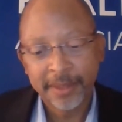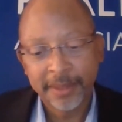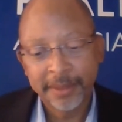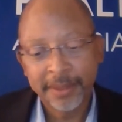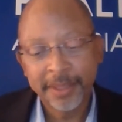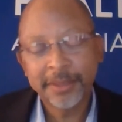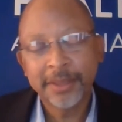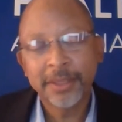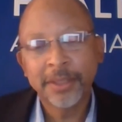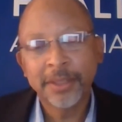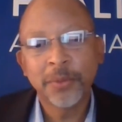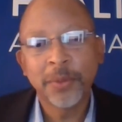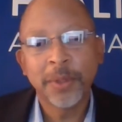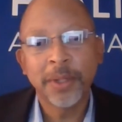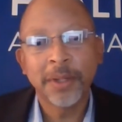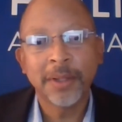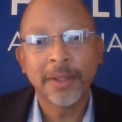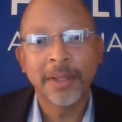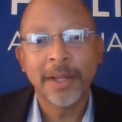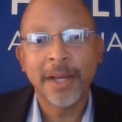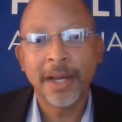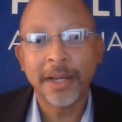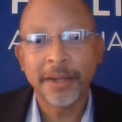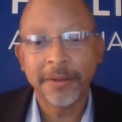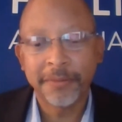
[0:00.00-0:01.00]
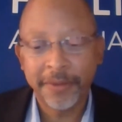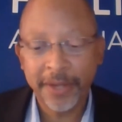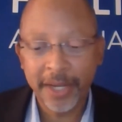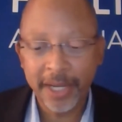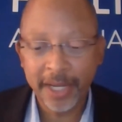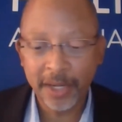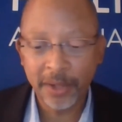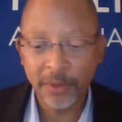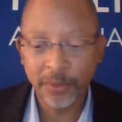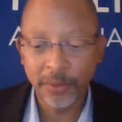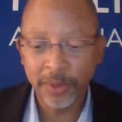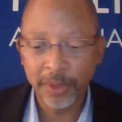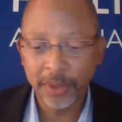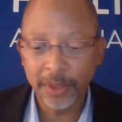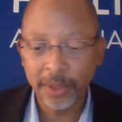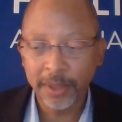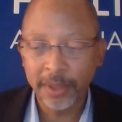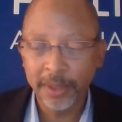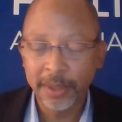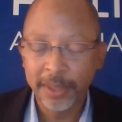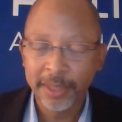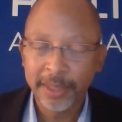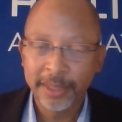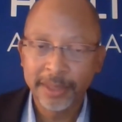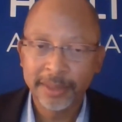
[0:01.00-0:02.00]
This is where a lot of
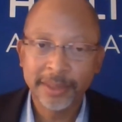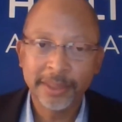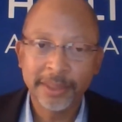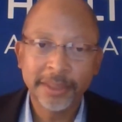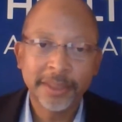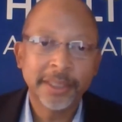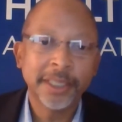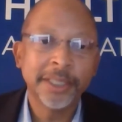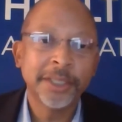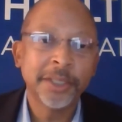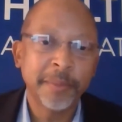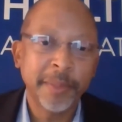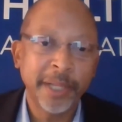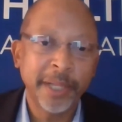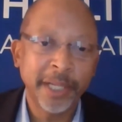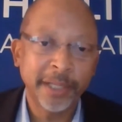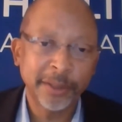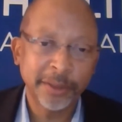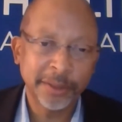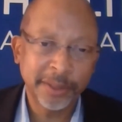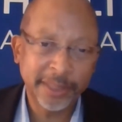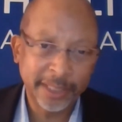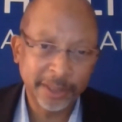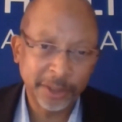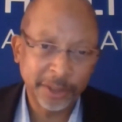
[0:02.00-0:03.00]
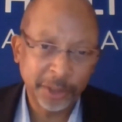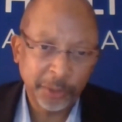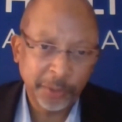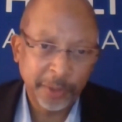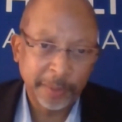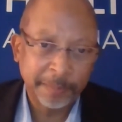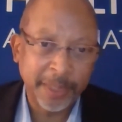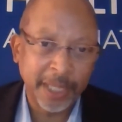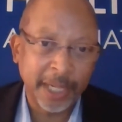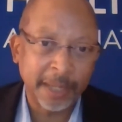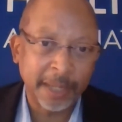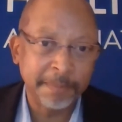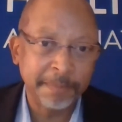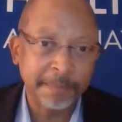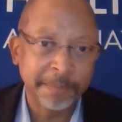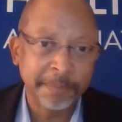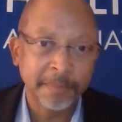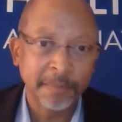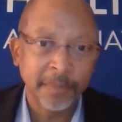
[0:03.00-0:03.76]
our decision makers get tripped up.